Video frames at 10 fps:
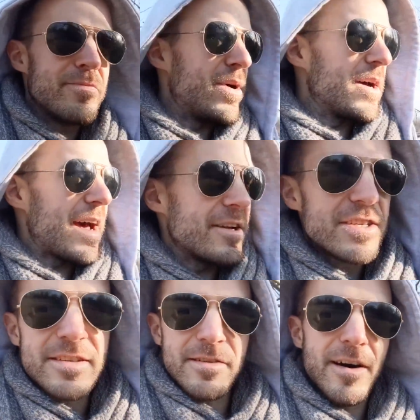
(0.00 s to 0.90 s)
But I
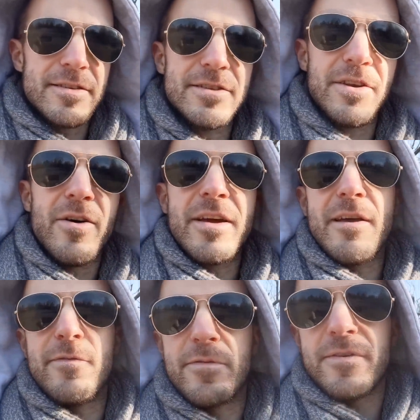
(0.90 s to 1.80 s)
just thought,
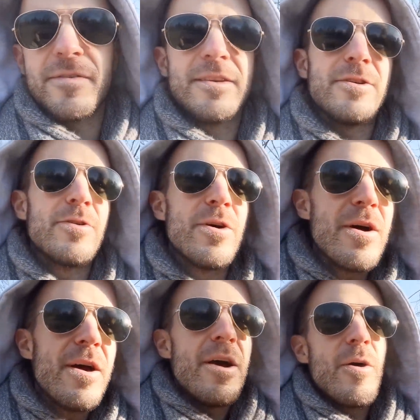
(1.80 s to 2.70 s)
if you
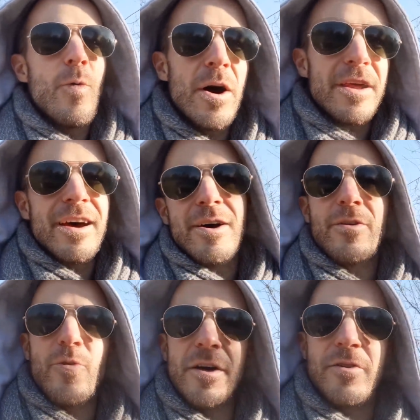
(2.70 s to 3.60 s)
want to
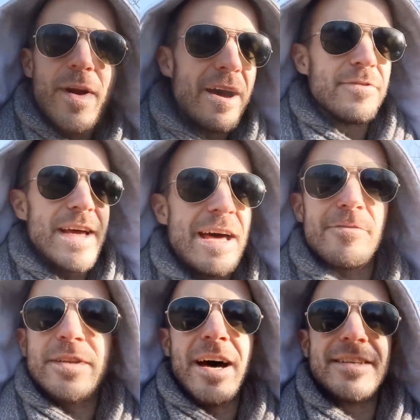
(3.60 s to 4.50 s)
run around
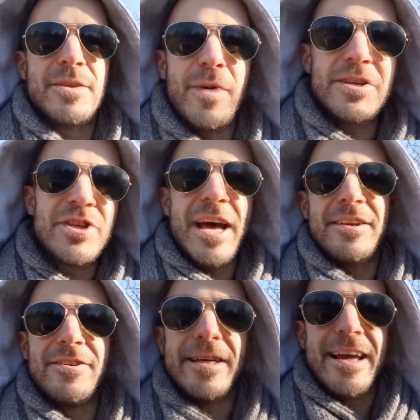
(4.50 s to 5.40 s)
advertising my
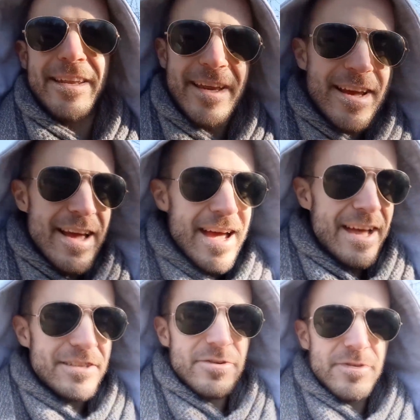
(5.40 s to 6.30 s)
channel then,
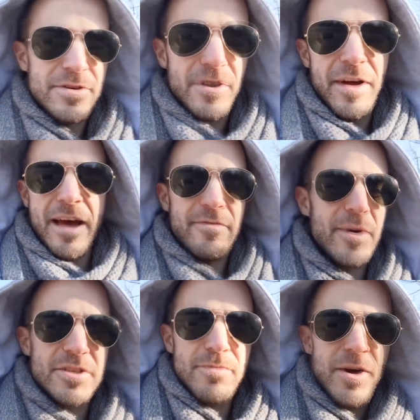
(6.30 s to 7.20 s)
and you don't have
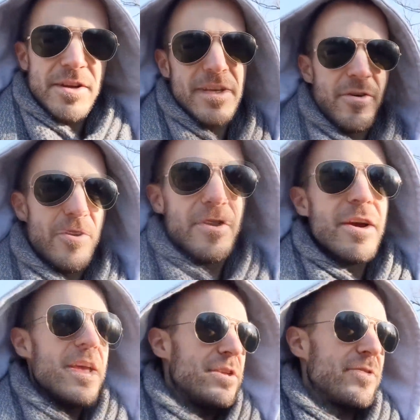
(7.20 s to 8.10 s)
much money, or
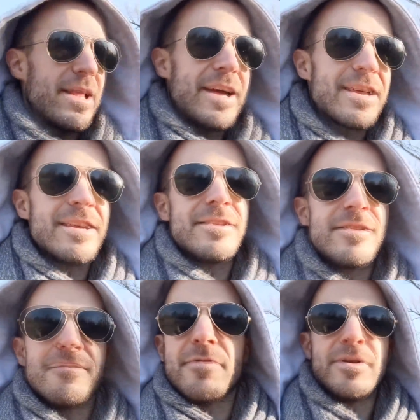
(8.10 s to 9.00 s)
you like
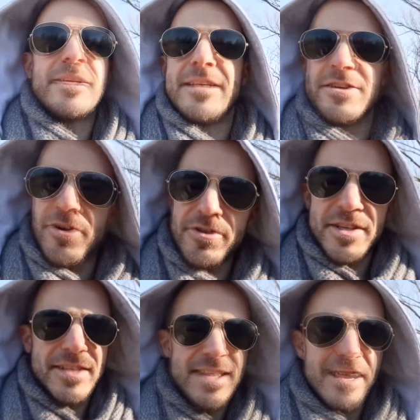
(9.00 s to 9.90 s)
3 t-shirts
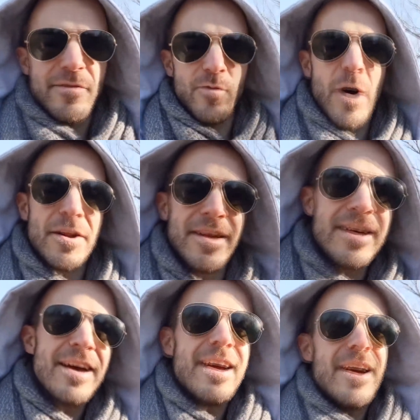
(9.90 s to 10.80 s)
instead of 1,
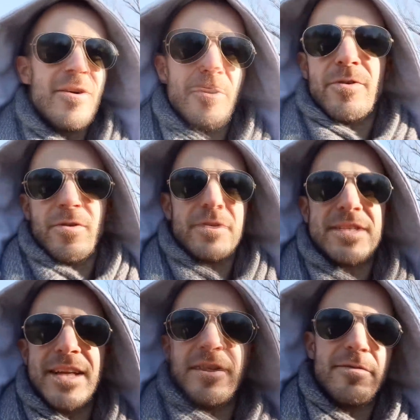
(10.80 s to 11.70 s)
or
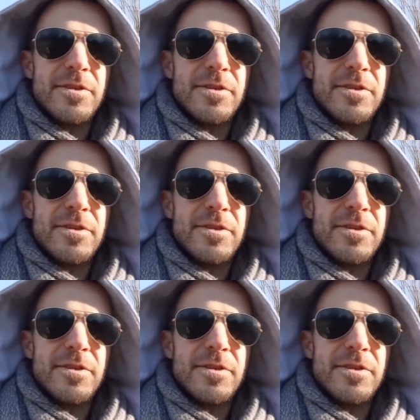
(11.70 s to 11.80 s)
instead of